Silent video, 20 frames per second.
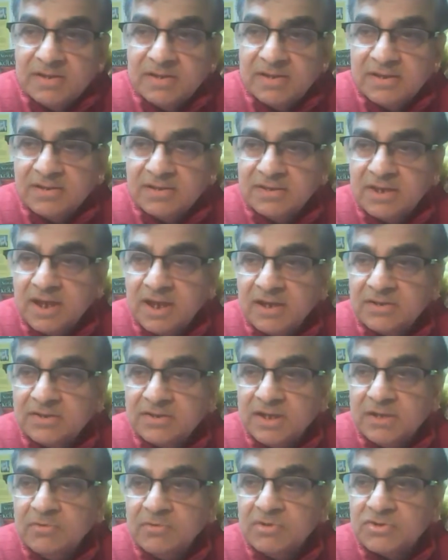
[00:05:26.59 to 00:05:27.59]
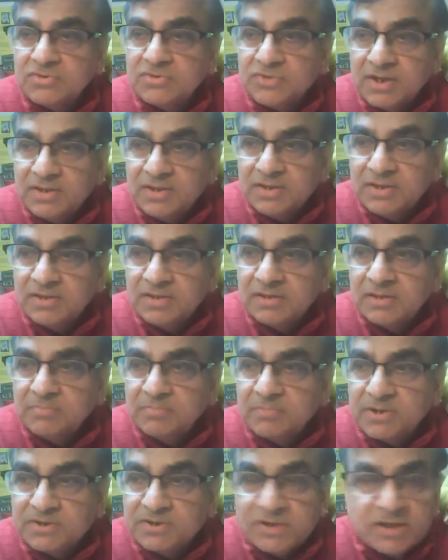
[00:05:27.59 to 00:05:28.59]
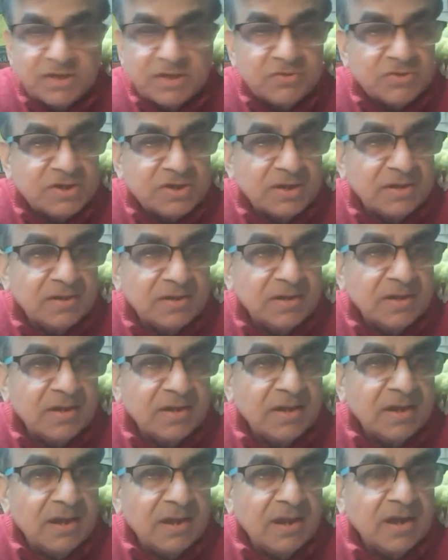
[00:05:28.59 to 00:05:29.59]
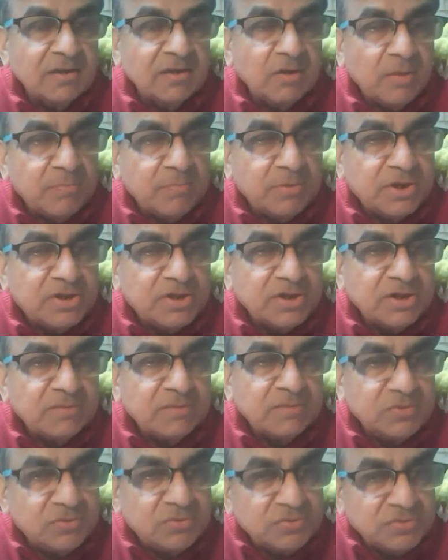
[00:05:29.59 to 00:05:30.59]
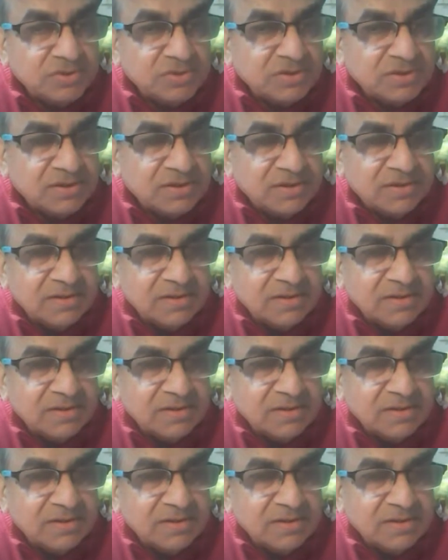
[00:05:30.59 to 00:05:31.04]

in that they will strengthen the persecution and oppression of Jews.